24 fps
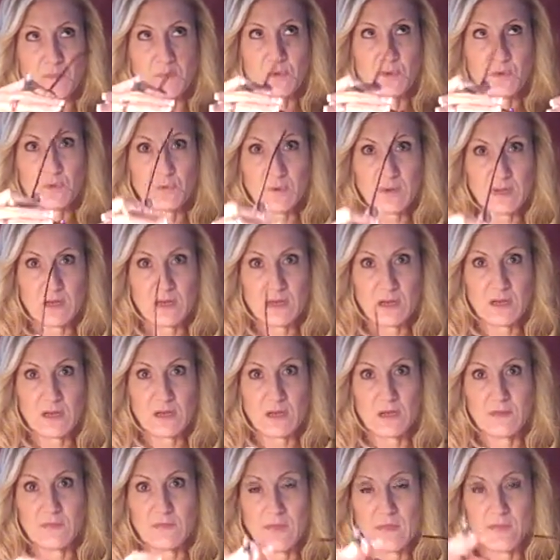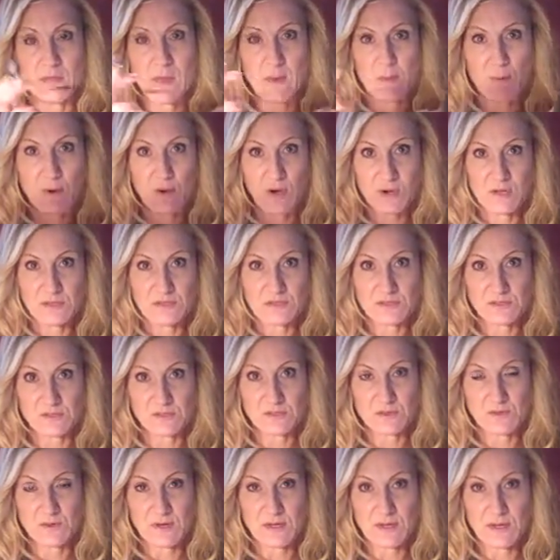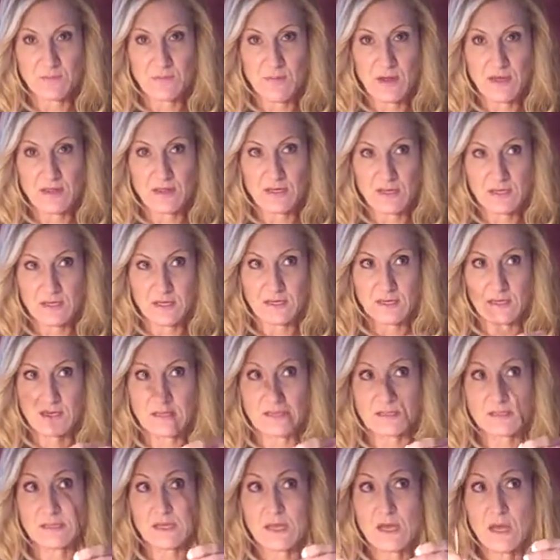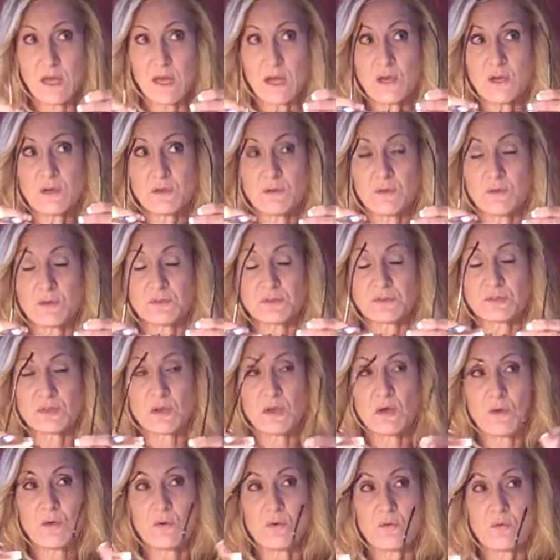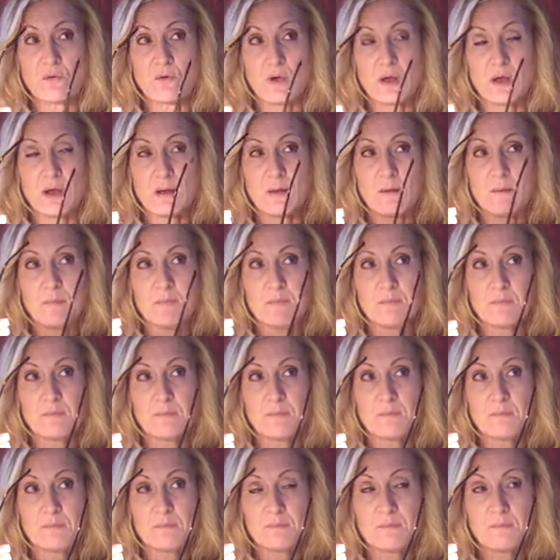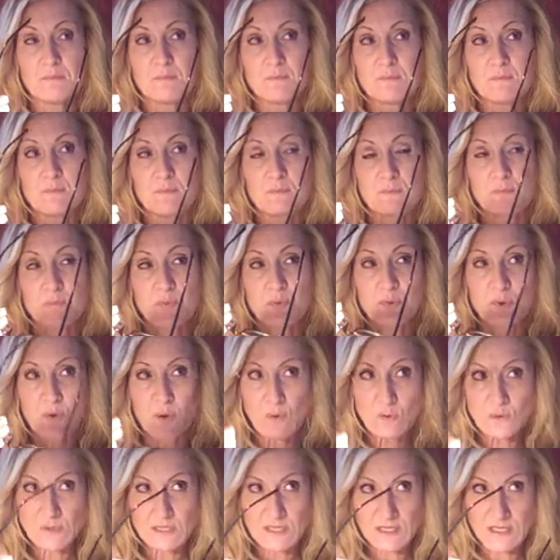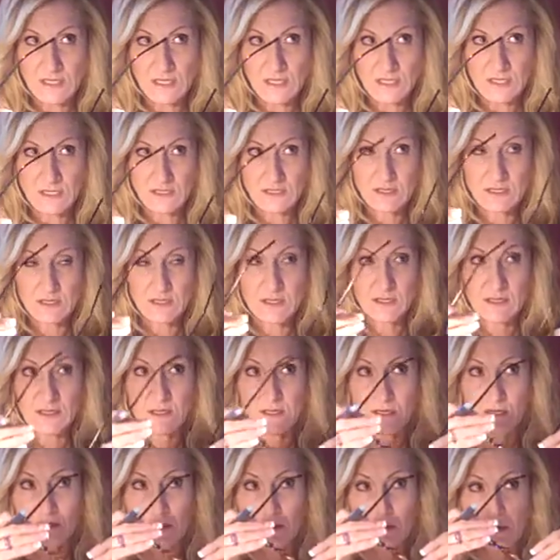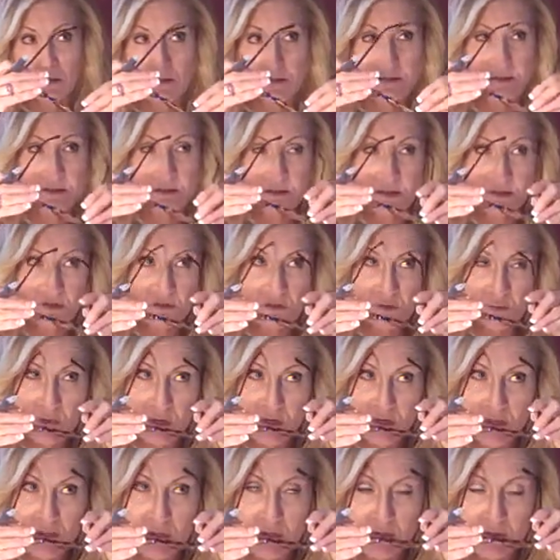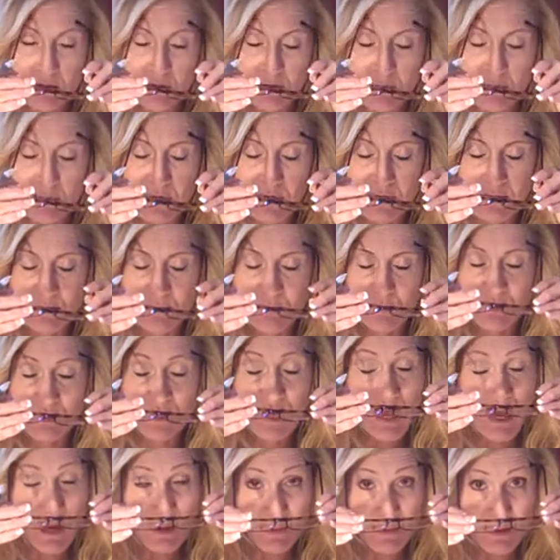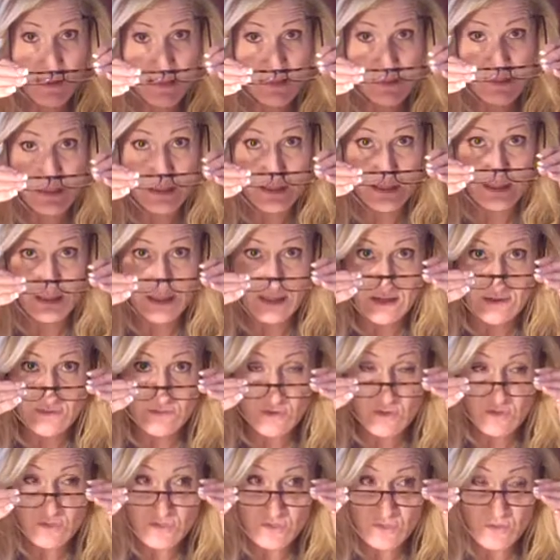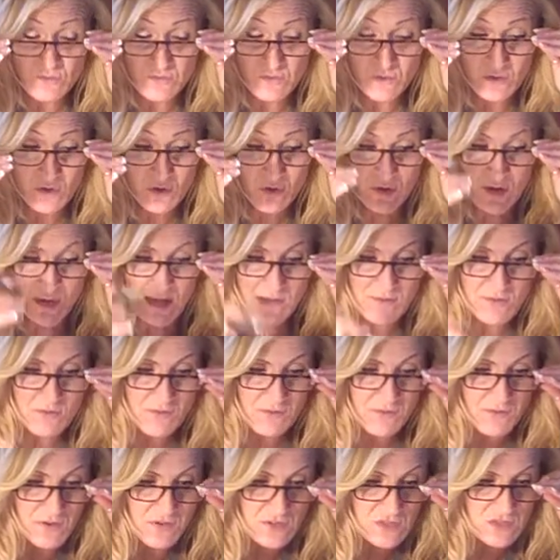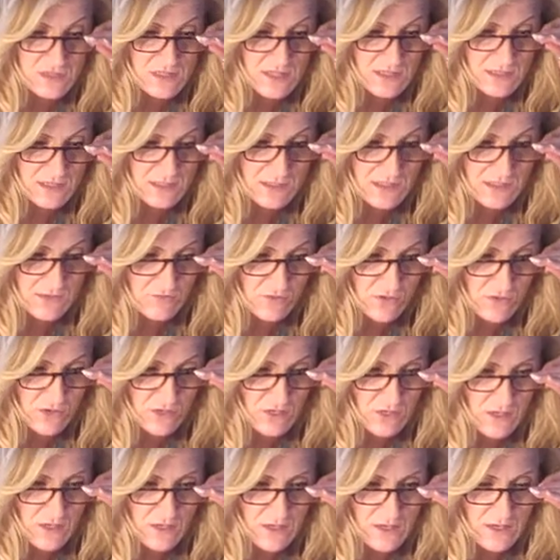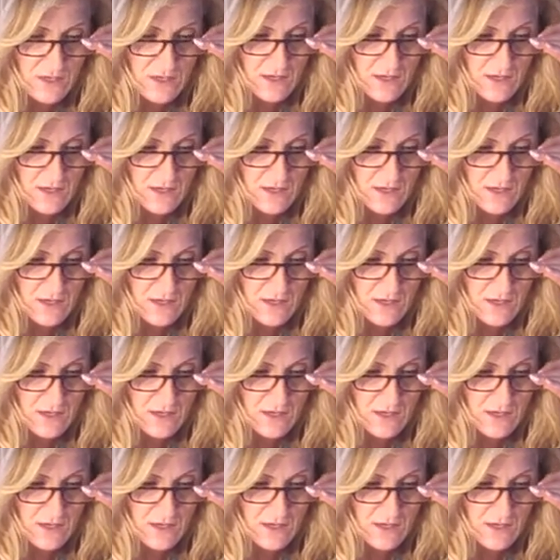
urea, and then that part gets excreted by the kidneys. So protein is excreted, is metabolized in the liver, so if you don't have a functioning liver,